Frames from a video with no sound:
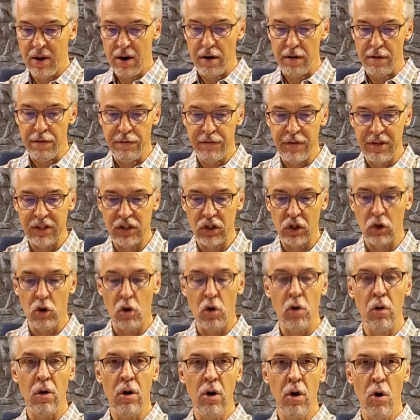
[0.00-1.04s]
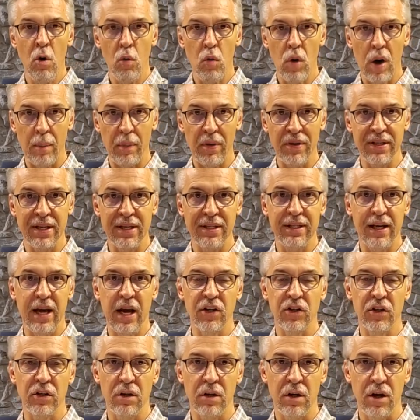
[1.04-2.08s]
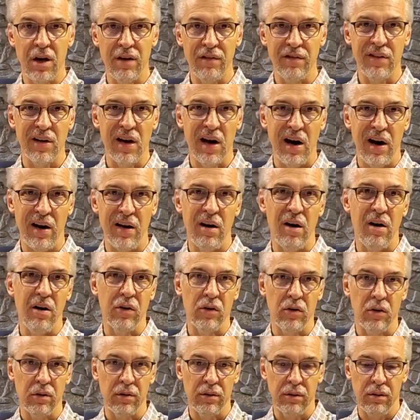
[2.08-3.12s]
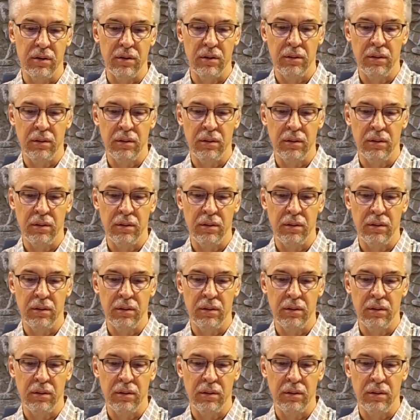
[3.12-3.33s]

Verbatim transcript: a physical representation of God on earth.